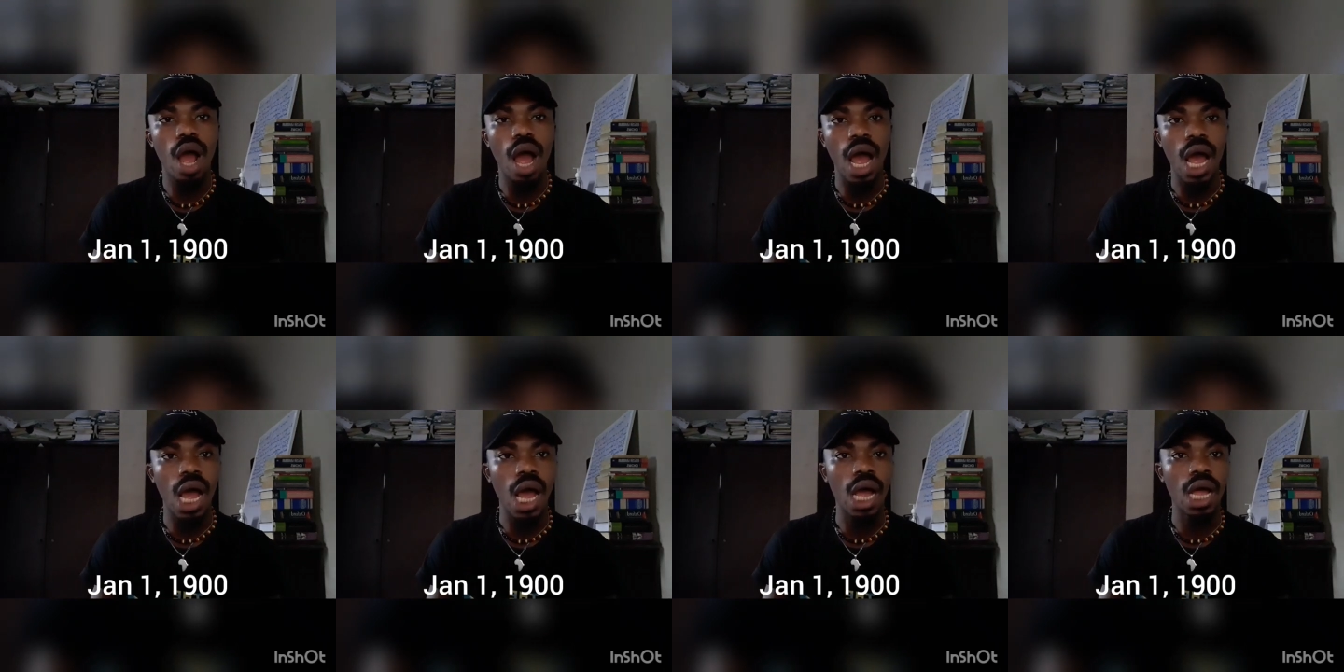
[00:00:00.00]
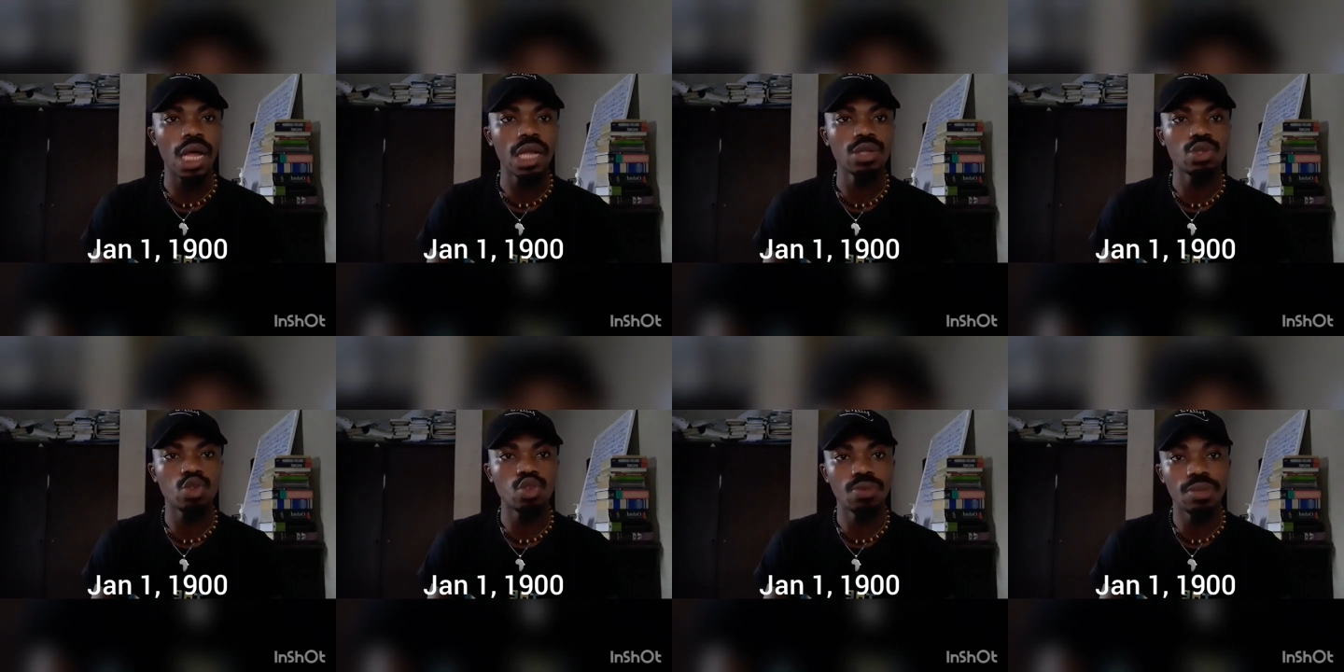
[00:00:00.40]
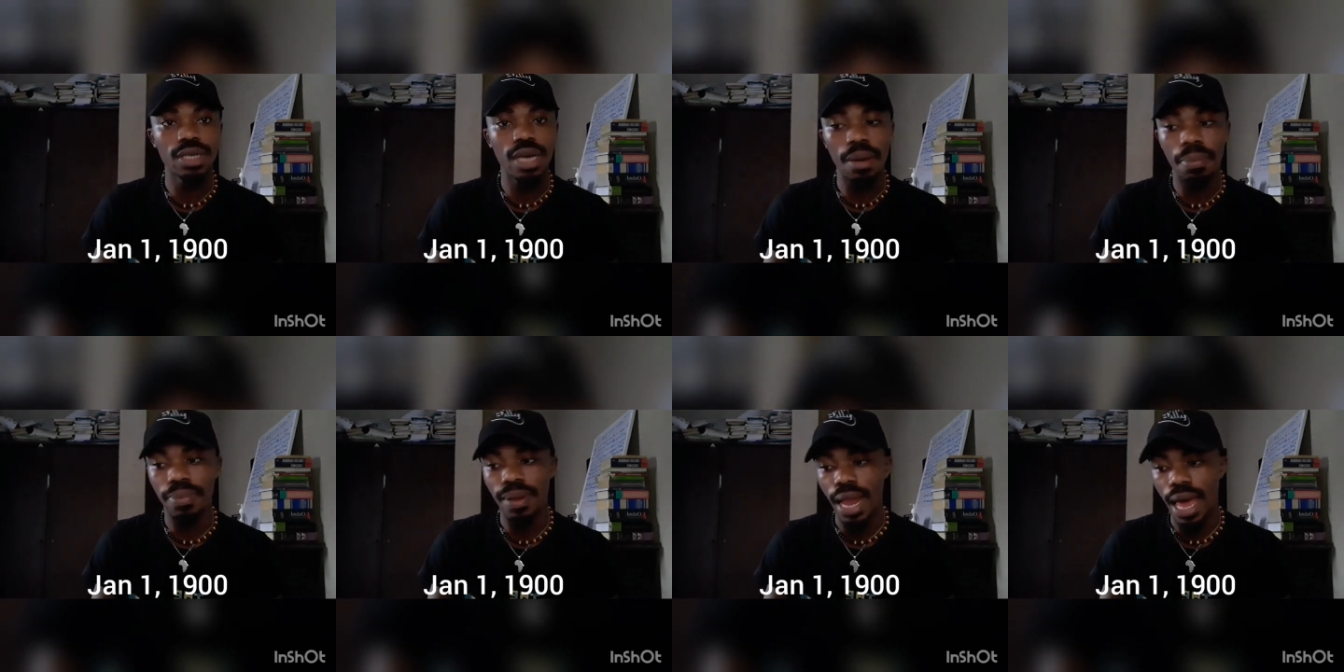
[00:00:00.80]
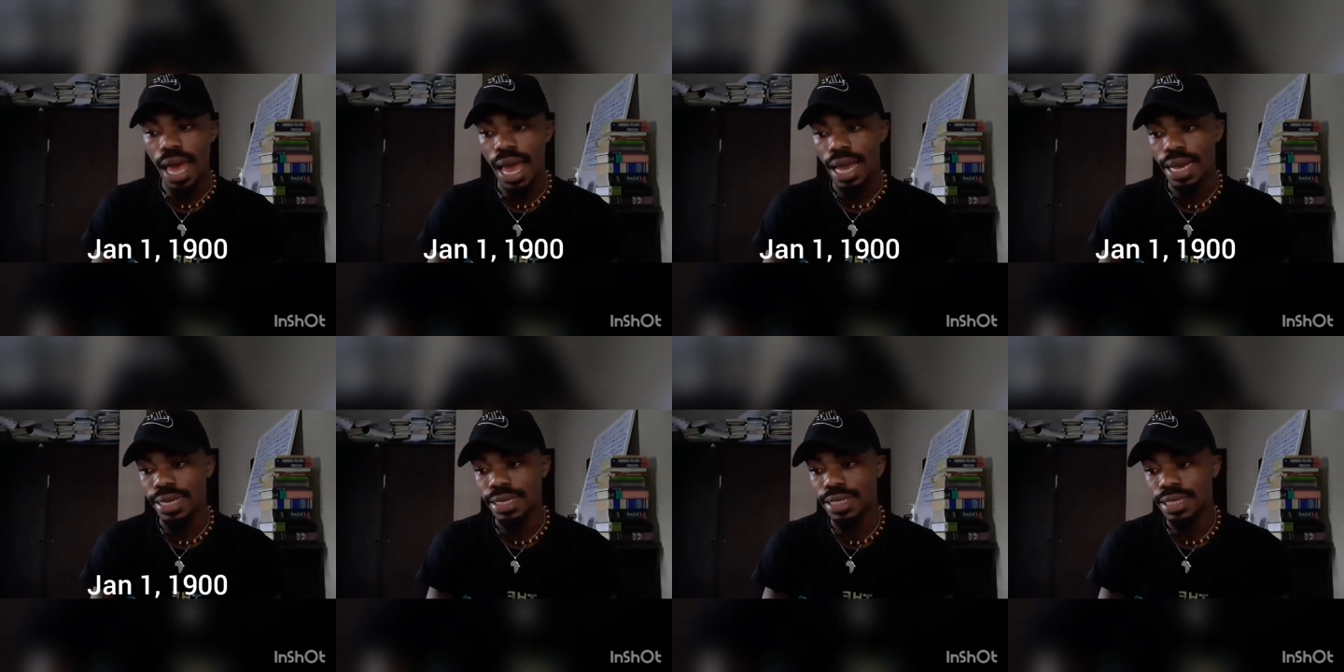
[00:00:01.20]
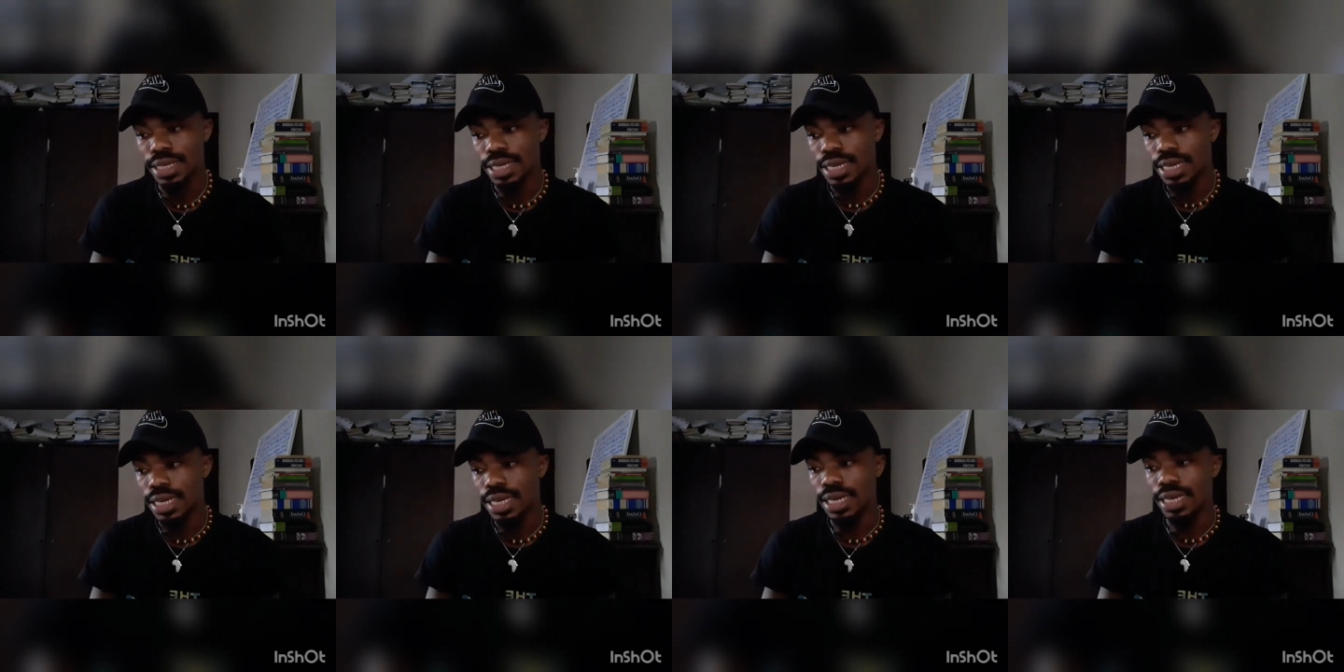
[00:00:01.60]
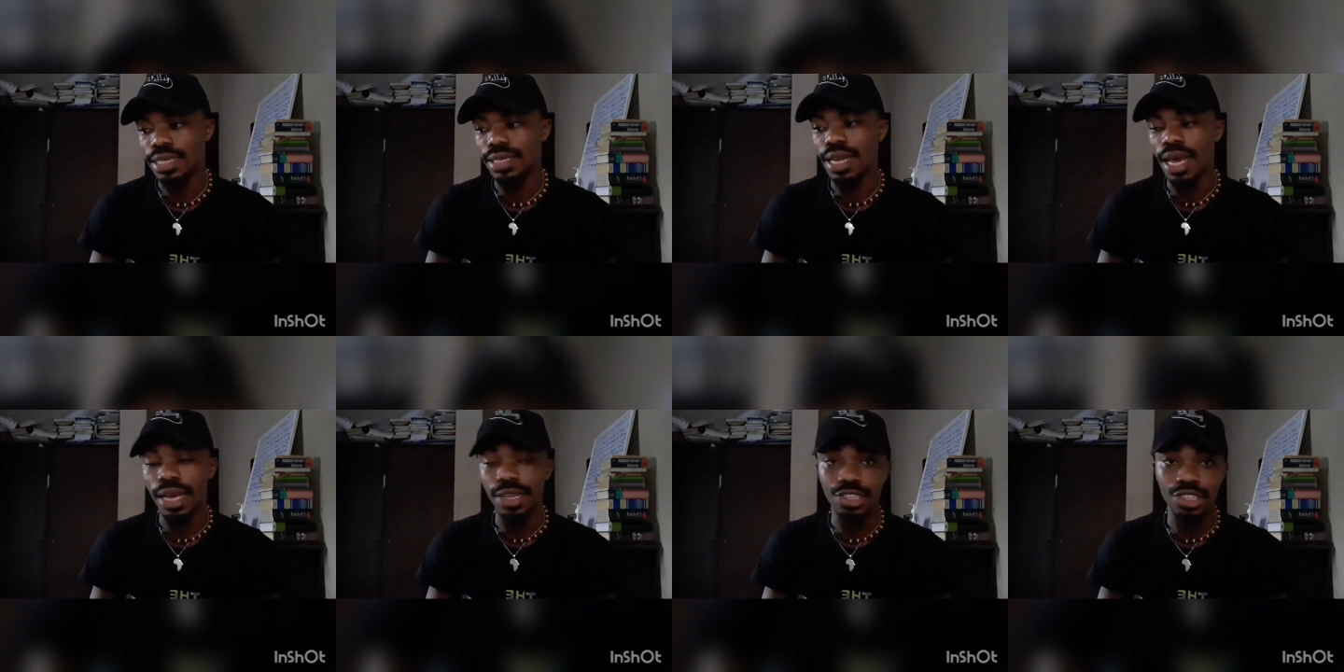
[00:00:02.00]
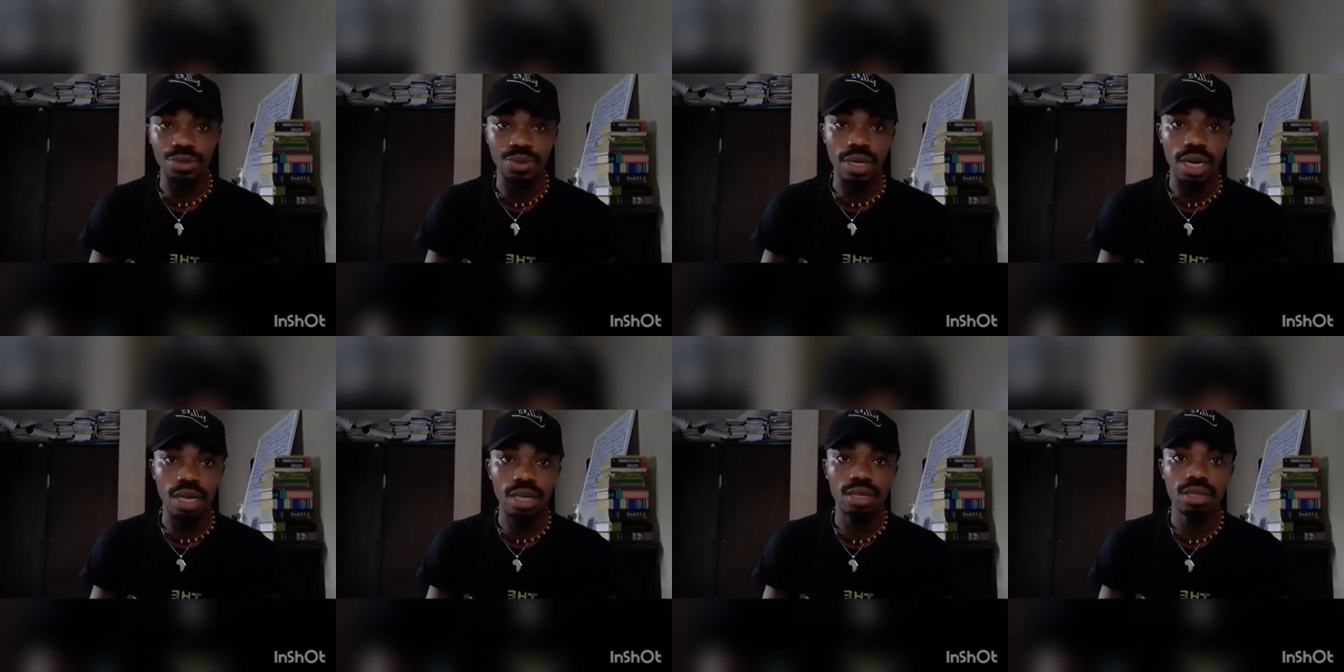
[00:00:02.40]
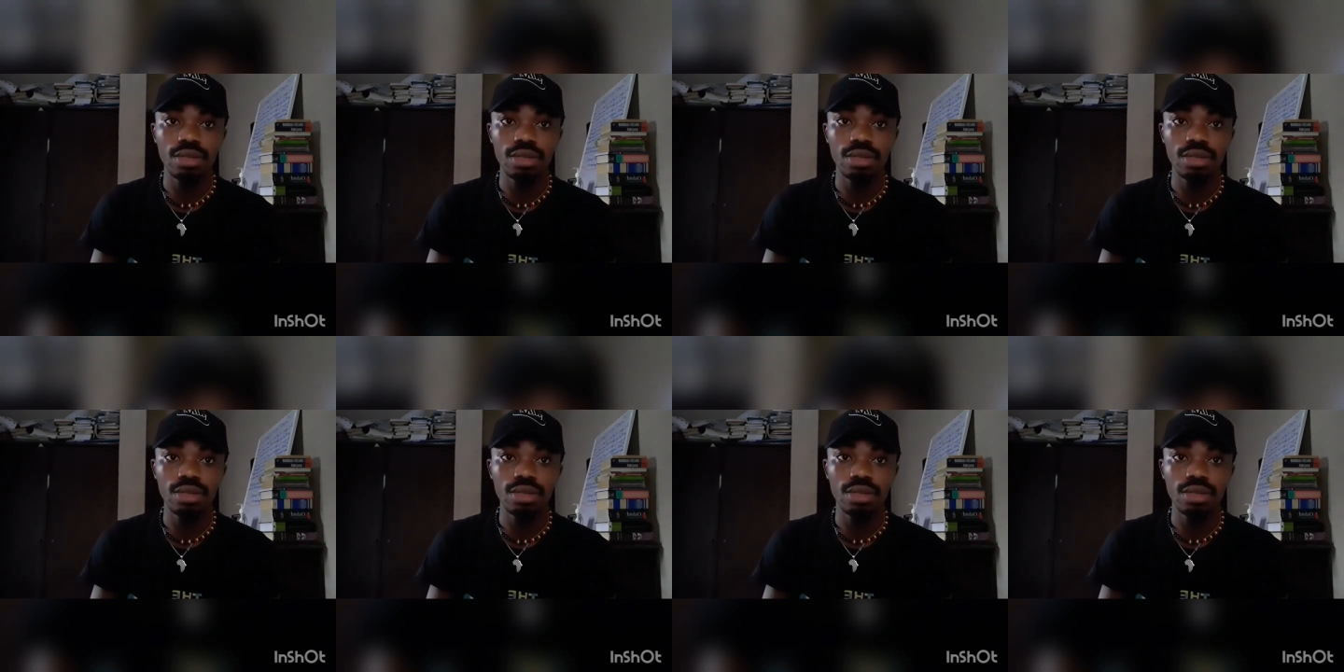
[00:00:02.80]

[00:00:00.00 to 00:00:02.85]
are to be applied in Nigeria,